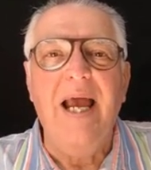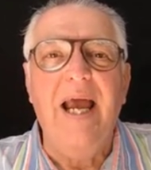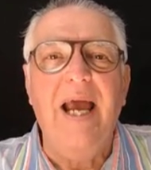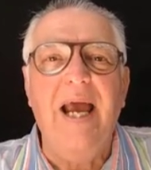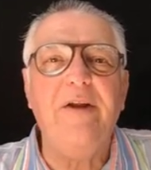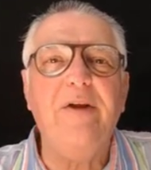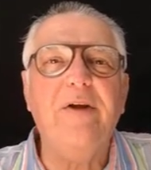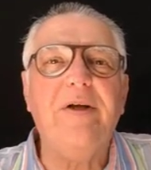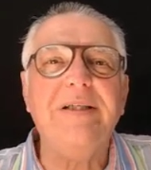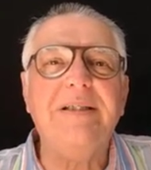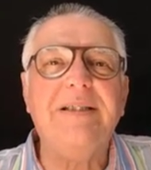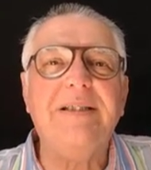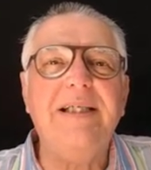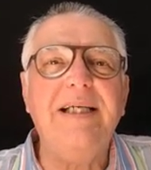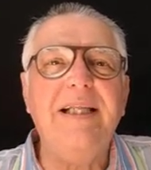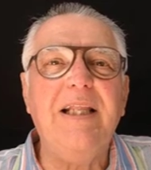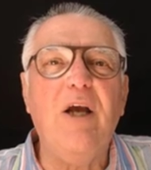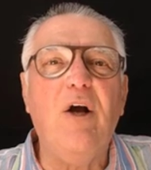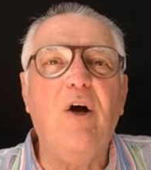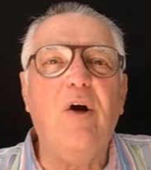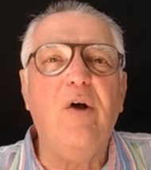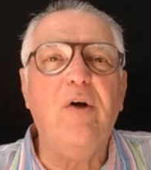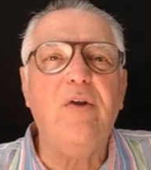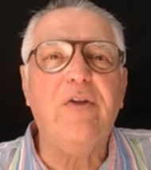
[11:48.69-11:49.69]
And you can see
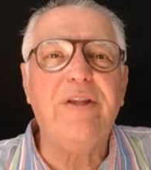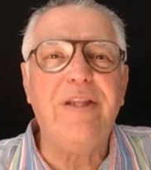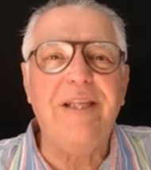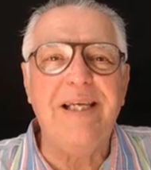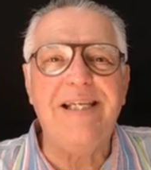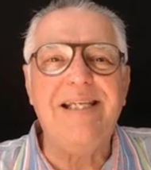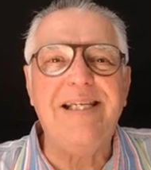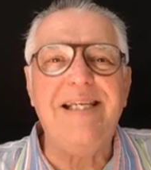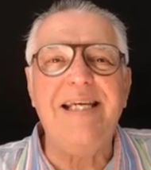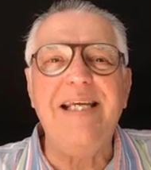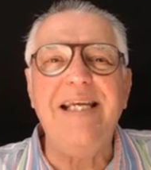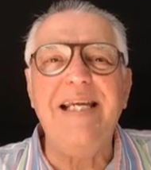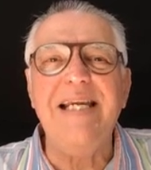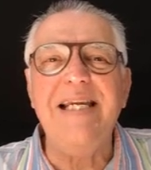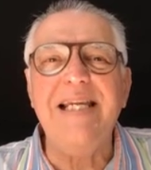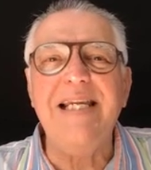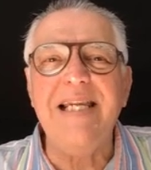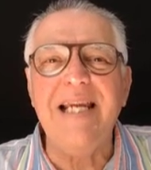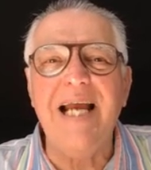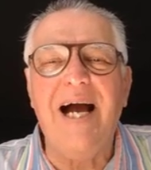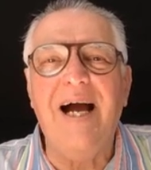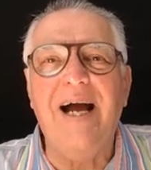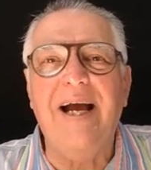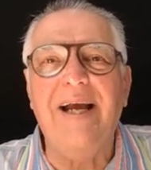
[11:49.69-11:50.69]
there are
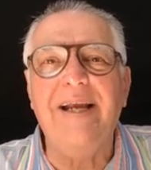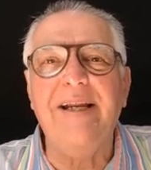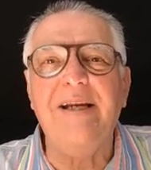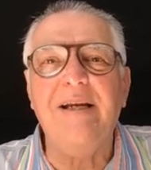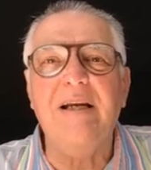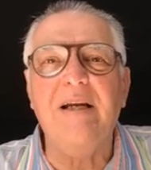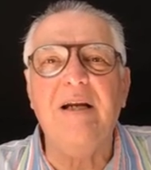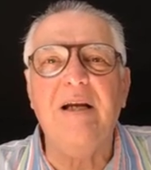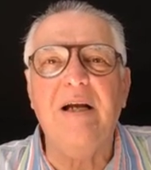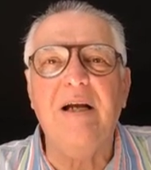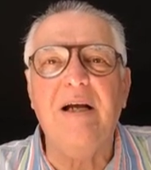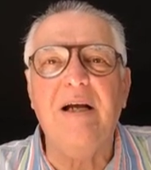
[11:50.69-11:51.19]
thirty-nine